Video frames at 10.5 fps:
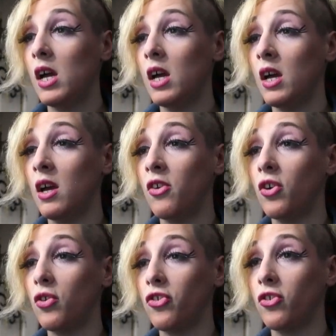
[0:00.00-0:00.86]
and
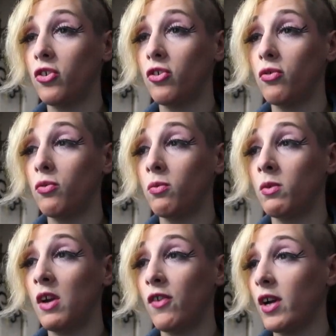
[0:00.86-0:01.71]
also,
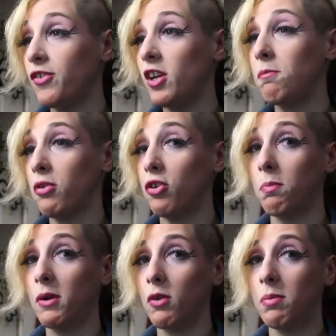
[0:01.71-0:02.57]
if I did
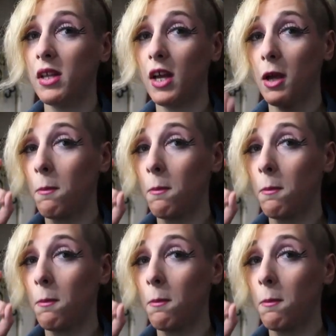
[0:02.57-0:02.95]
poop, it would be